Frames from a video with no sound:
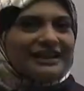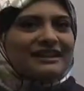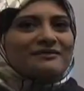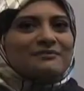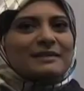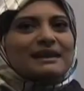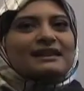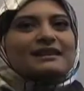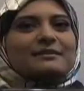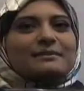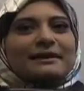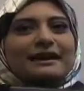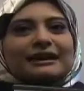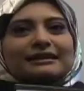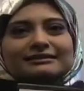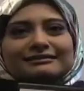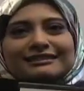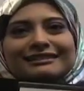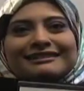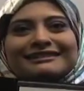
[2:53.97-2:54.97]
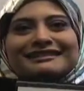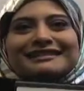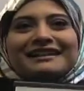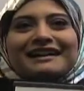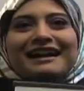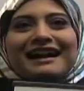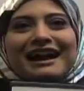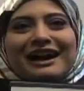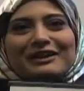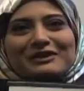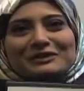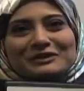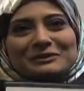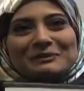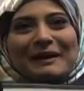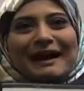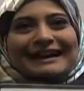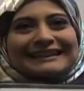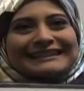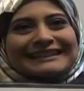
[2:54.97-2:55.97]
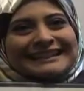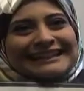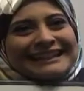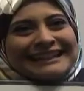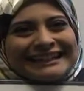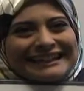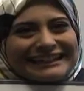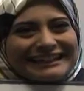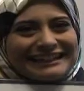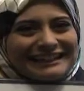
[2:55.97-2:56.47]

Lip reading: I have makeup on. I was modeling.